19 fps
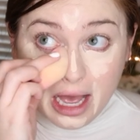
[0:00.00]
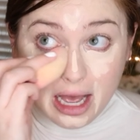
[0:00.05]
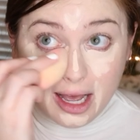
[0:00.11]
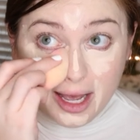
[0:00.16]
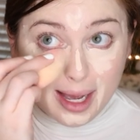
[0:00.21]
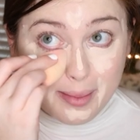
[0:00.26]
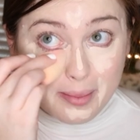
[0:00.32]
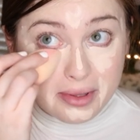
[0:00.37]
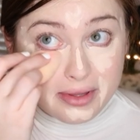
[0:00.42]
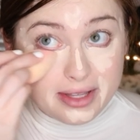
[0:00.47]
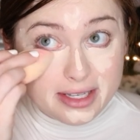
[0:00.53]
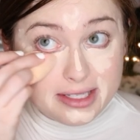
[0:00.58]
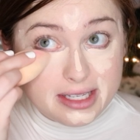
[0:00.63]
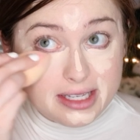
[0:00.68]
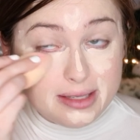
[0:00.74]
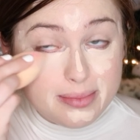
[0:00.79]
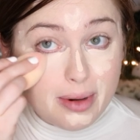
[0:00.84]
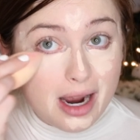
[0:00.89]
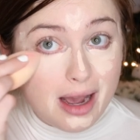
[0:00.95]
Um, this
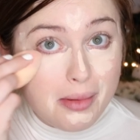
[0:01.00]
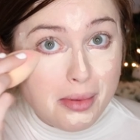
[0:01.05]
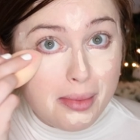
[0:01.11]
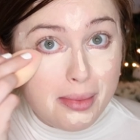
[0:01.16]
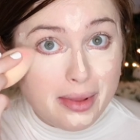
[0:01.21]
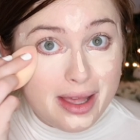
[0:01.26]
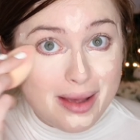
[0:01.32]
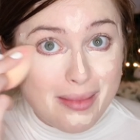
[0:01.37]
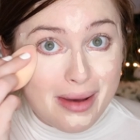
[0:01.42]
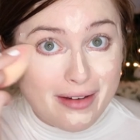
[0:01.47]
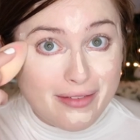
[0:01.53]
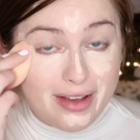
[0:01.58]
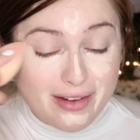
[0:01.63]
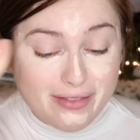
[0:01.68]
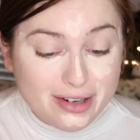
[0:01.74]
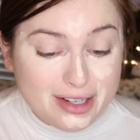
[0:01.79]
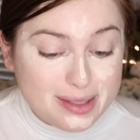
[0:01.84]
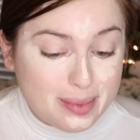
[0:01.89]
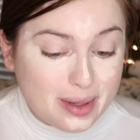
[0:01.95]
is probably my
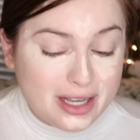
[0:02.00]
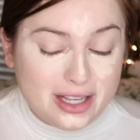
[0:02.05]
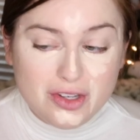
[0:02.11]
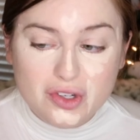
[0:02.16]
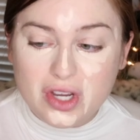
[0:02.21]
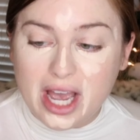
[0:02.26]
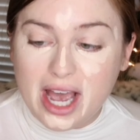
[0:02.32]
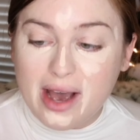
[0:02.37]
favorite sponge.